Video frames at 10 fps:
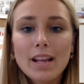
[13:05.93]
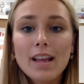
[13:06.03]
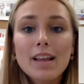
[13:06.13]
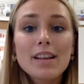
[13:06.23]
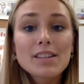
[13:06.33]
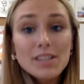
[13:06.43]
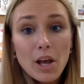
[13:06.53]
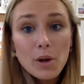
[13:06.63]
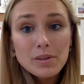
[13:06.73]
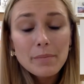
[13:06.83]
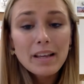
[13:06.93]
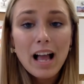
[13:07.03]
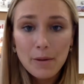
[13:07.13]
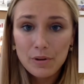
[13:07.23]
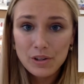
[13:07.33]
So something I
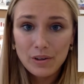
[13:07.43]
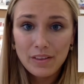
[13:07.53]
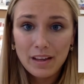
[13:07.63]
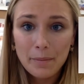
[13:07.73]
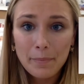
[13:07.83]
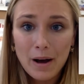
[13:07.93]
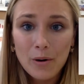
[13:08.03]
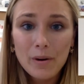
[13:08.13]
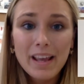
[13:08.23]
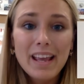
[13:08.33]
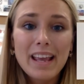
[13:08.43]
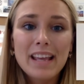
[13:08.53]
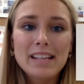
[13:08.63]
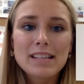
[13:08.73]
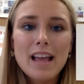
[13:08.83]
want you to think about
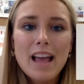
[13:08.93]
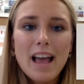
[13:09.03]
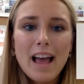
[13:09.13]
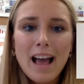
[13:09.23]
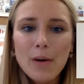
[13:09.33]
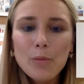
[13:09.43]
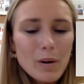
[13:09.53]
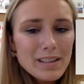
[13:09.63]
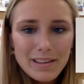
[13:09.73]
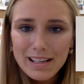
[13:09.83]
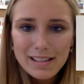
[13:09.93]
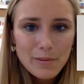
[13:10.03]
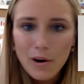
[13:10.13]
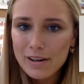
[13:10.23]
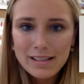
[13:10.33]
is, what do these
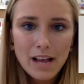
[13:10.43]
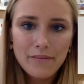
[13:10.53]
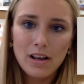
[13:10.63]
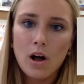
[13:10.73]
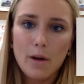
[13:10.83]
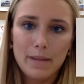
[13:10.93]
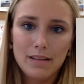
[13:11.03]
artists have in common?